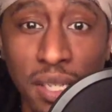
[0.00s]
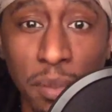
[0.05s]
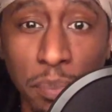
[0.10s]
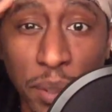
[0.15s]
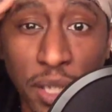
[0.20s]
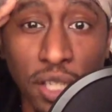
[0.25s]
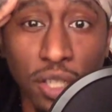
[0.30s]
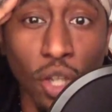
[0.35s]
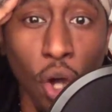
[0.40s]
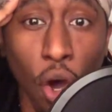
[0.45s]
to
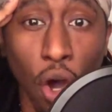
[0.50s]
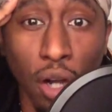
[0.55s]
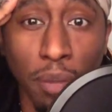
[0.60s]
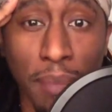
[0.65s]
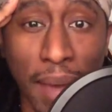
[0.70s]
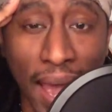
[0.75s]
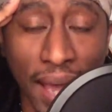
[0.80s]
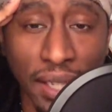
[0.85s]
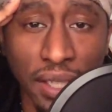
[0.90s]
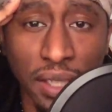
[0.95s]
be
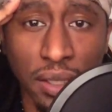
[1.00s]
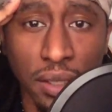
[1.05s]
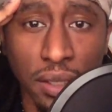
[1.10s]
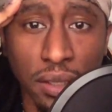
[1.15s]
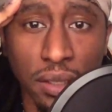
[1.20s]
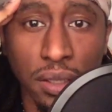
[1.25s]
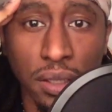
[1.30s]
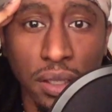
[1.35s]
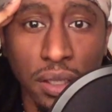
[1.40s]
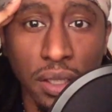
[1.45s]
dogmatic.
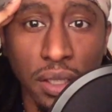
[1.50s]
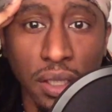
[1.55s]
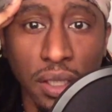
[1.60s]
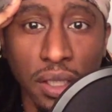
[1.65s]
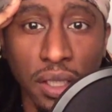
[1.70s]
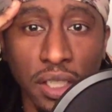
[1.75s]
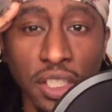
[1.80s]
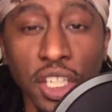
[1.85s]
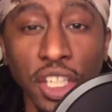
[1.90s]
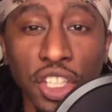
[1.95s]

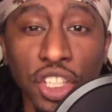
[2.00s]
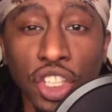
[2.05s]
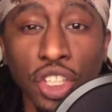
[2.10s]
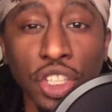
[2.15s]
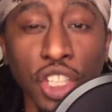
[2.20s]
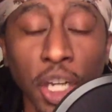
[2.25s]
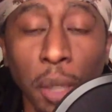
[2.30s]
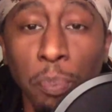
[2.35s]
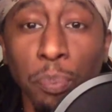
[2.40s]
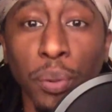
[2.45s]
Your
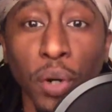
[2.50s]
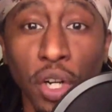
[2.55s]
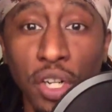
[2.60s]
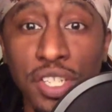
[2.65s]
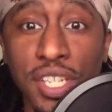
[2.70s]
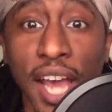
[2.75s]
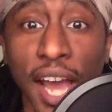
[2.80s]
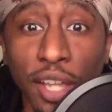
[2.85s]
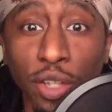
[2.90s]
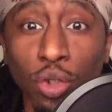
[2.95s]
your book
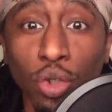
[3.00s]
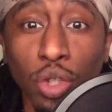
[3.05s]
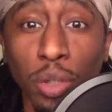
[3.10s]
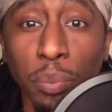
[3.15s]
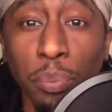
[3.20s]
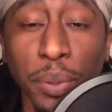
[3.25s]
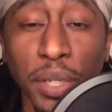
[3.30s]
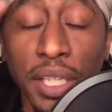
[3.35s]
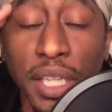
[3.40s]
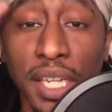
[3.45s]
tell you to
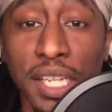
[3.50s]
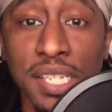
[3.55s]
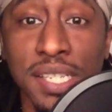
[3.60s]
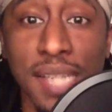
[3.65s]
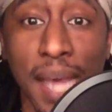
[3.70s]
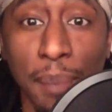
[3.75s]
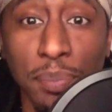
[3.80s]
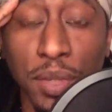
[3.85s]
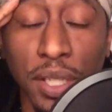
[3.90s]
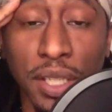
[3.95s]
be
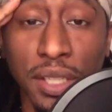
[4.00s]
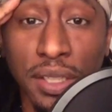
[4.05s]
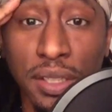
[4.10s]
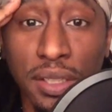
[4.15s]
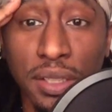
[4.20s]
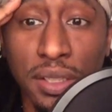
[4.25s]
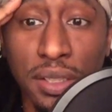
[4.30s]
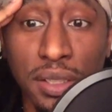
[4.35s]
accepting,